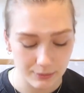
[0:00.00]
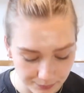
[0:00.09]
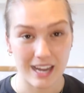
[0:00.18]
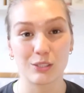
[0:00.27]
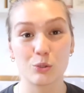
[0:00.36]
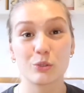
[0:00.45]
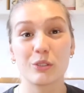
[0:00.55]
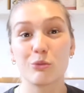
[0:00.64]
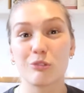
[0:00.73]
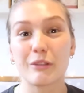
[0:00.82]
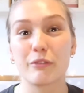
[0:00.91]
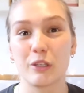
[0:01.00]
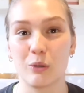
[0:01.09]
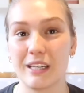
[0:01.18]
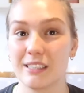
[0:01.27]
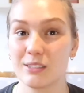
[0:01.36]
And also
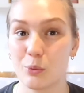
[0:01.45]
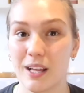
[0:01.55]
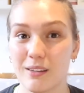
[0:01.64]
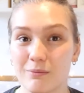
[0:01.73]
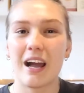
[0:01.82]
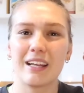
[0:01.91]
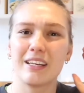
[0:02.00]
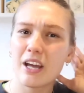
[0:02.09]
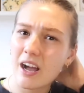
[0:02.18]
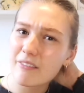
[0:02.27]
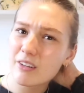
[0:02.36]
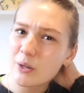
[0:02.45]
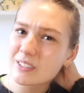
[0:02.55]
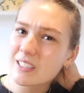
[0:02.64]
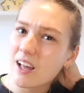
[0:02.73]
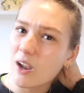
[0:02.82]
refueling as well. And I've noticed
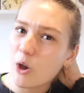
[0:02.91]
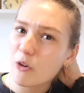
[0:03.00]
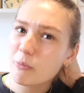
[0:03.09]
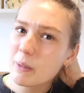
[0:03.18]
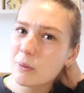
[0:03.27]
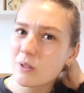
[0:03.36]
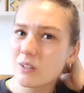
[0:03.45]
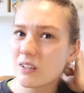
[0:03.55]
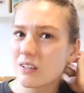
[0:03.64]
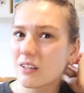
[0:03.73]
that a lot of people